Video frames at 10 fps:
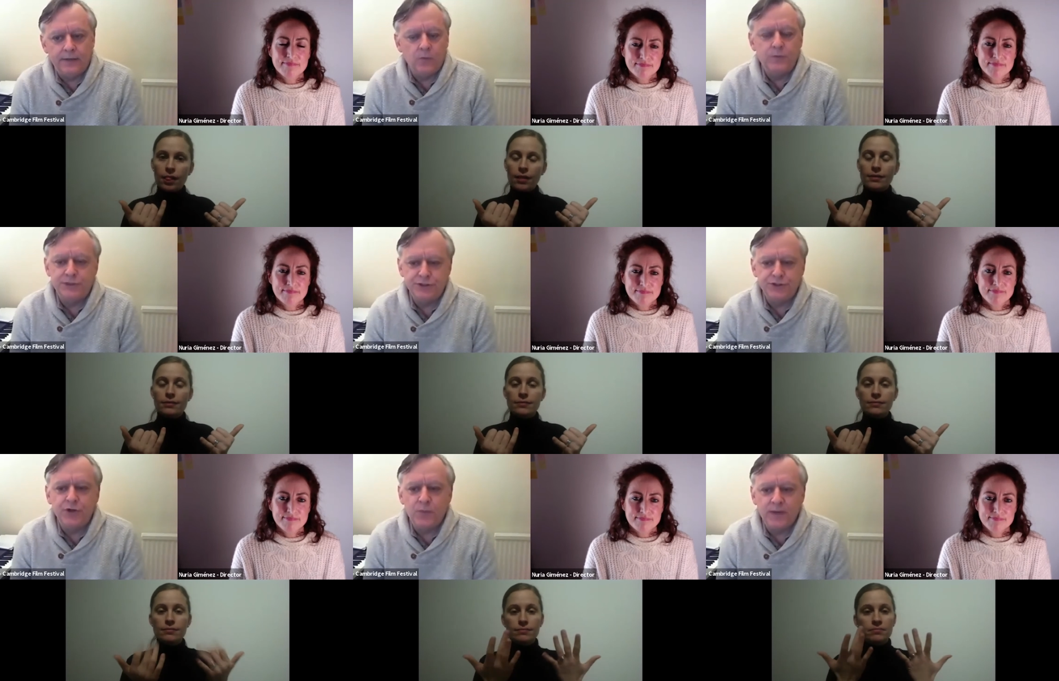Speaker 1: always
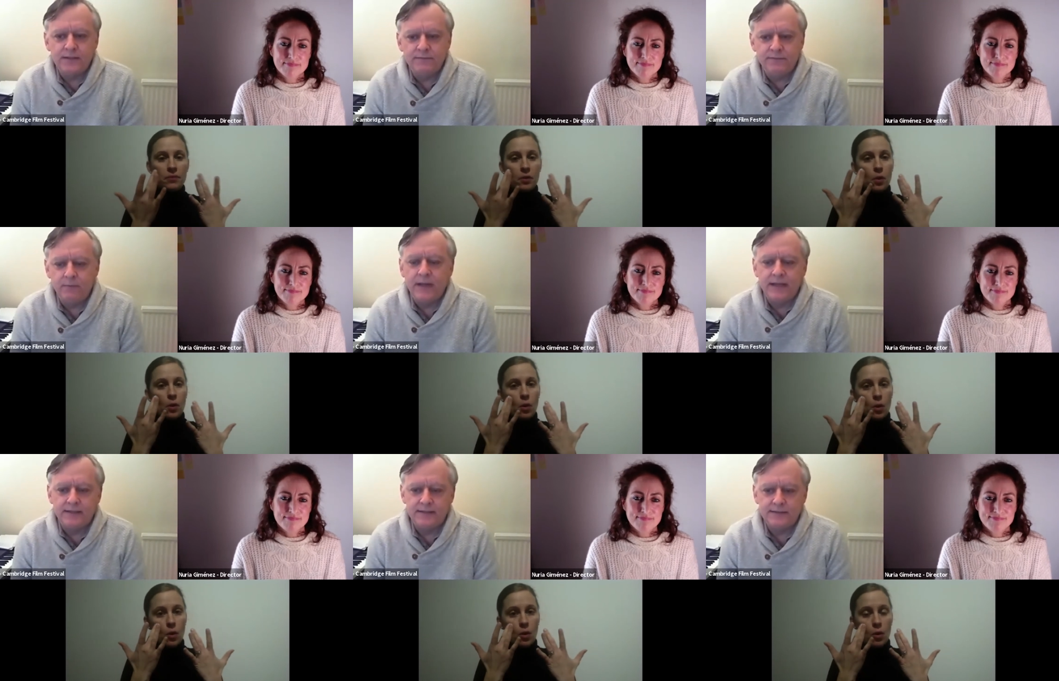enjoy when
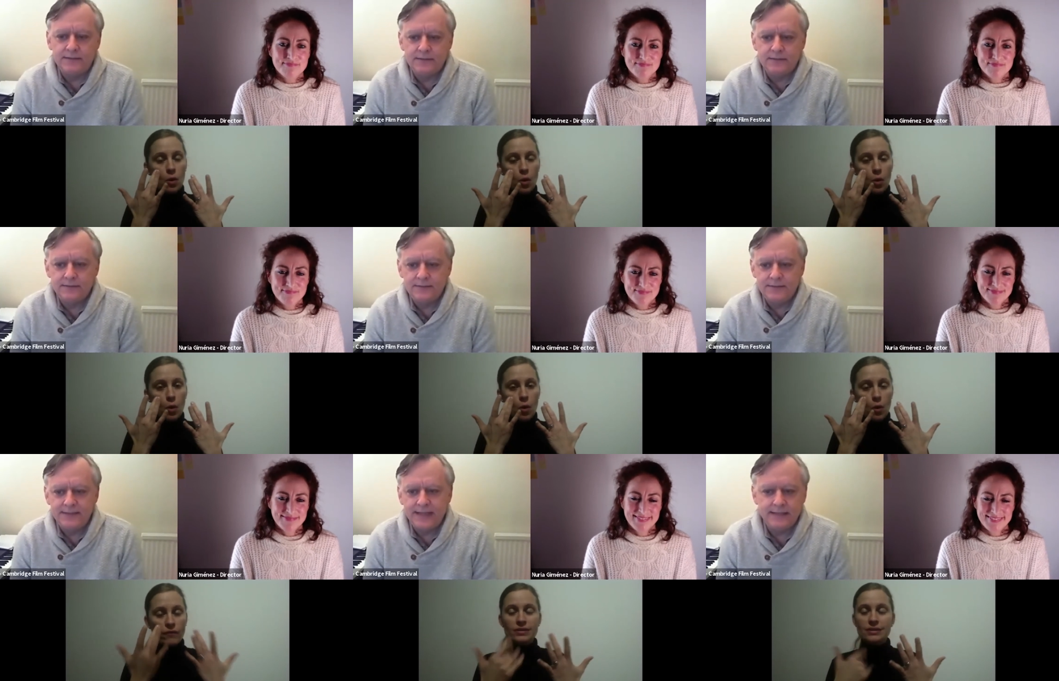filmmakers
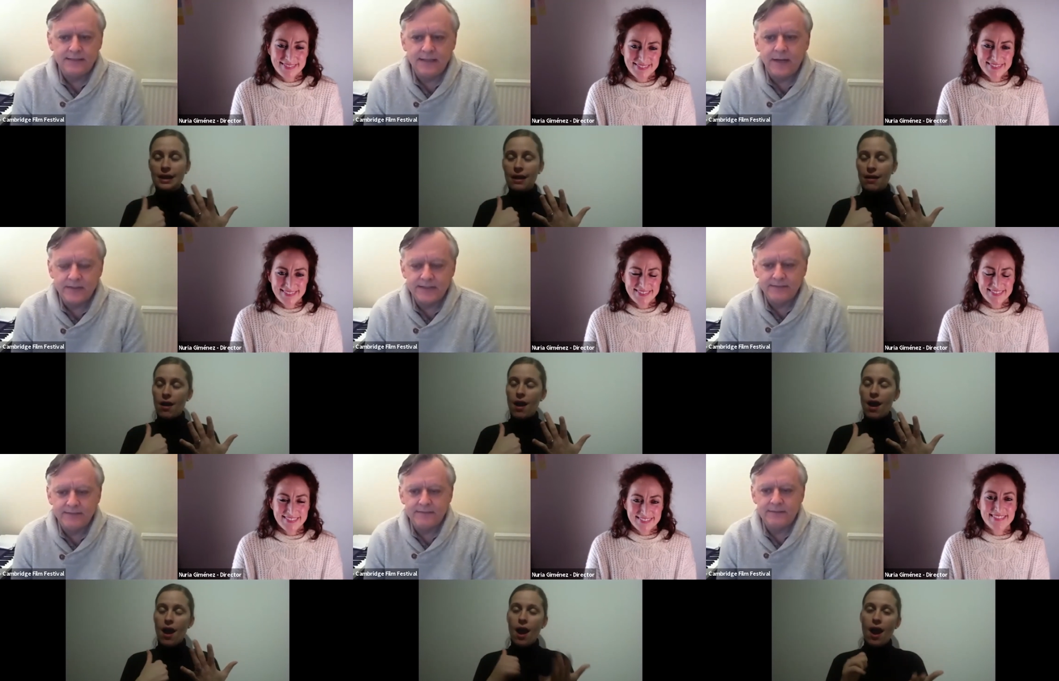change
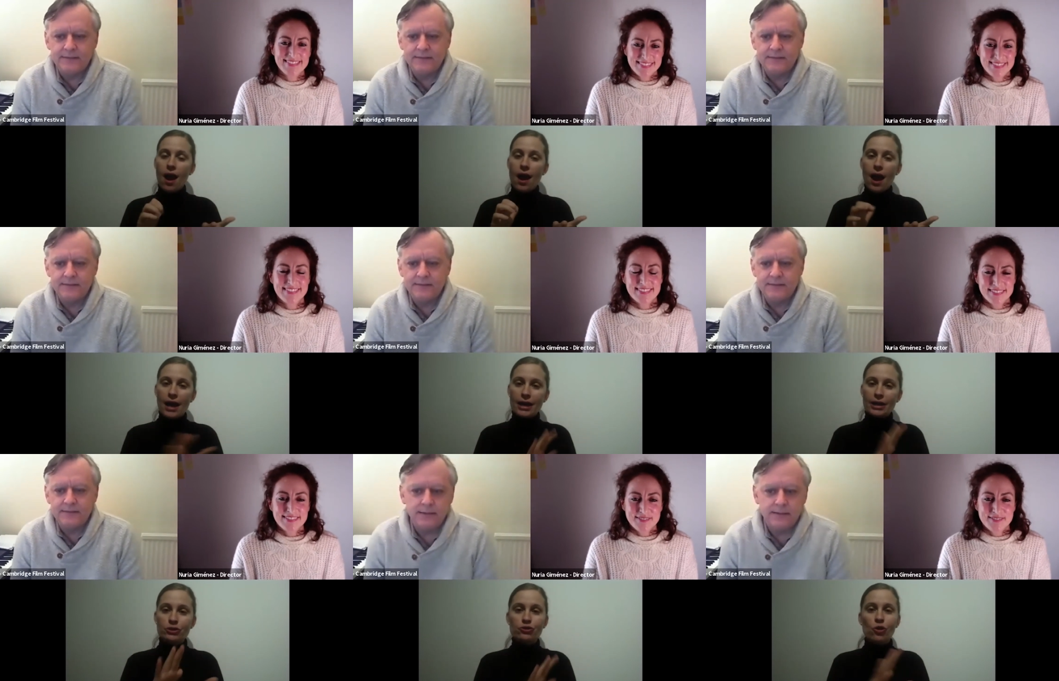narrative and, and,
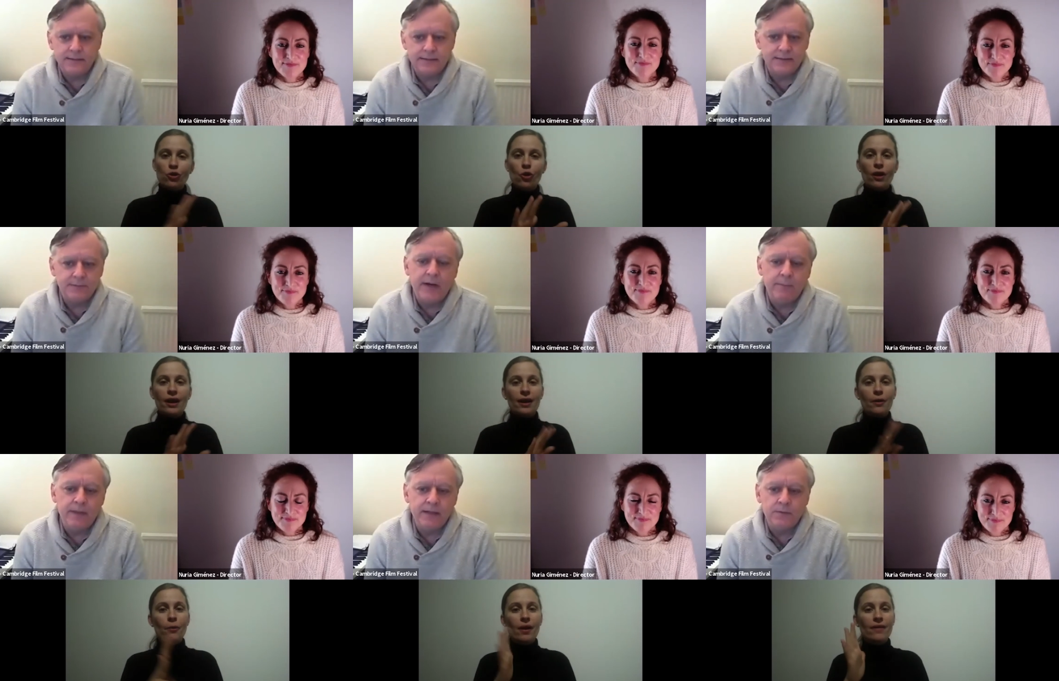ex, uh, and
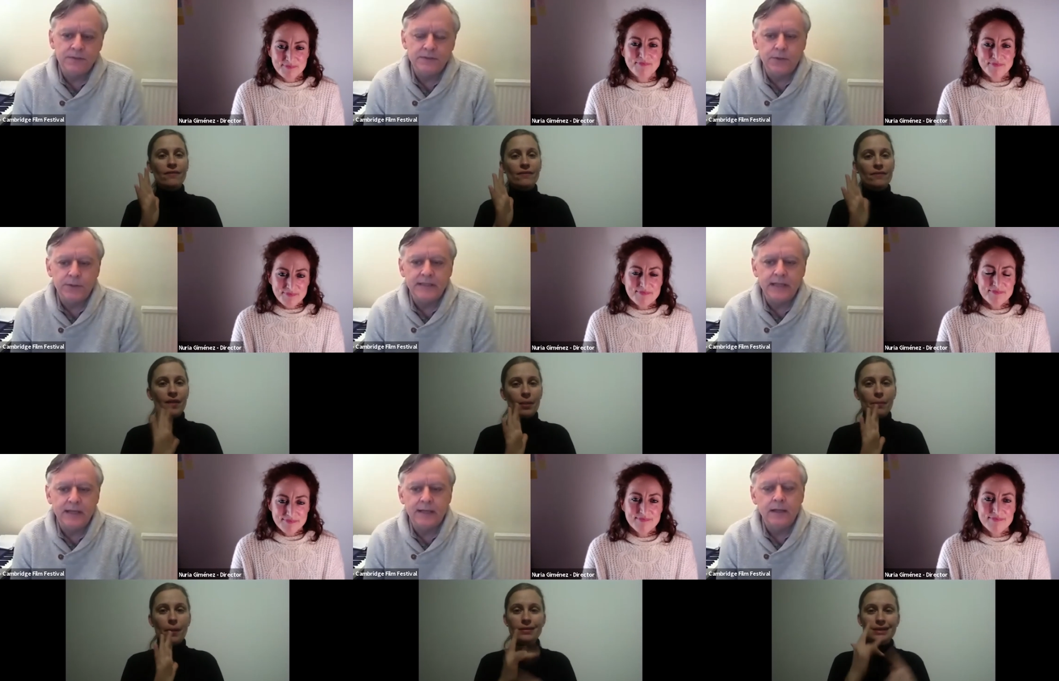experiment with
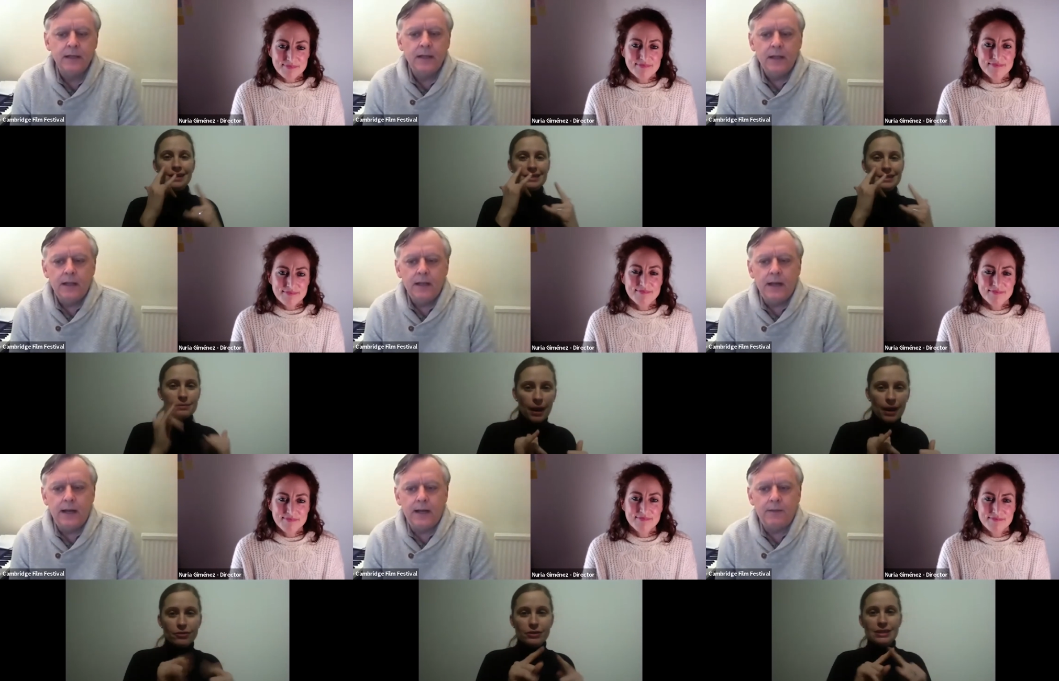storytelling.
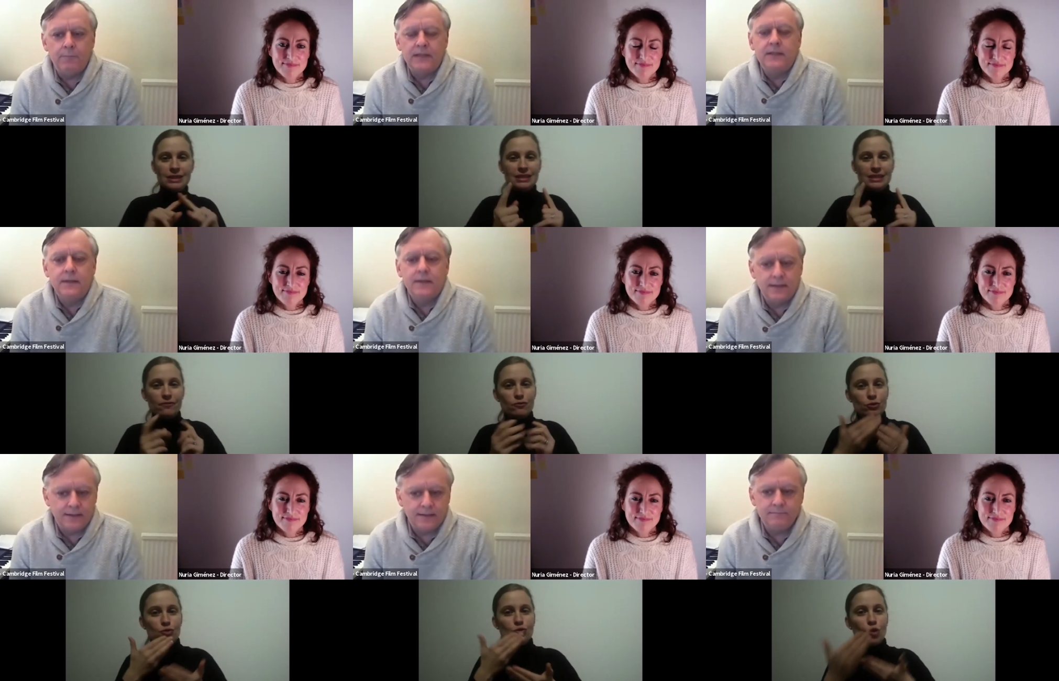Uh, but
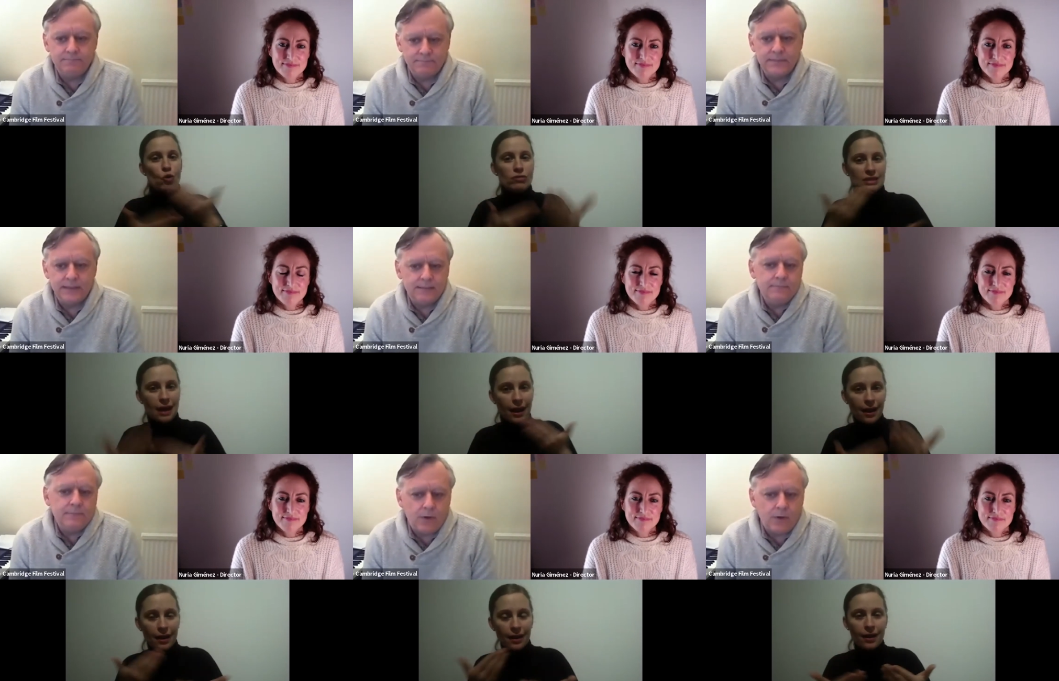uh,
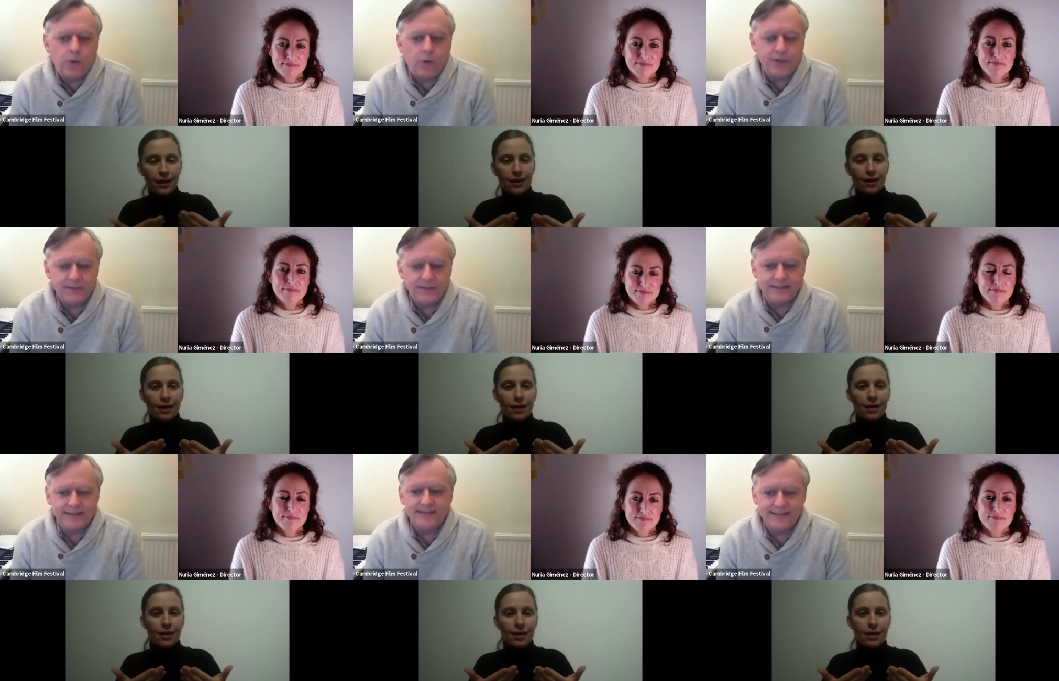
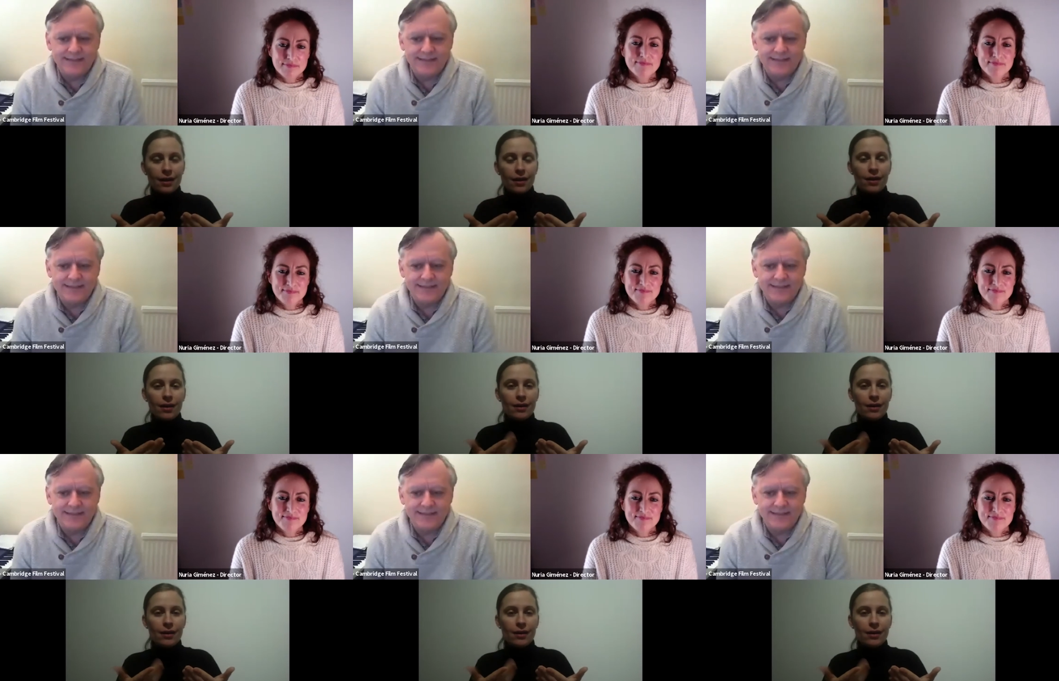audiences tend to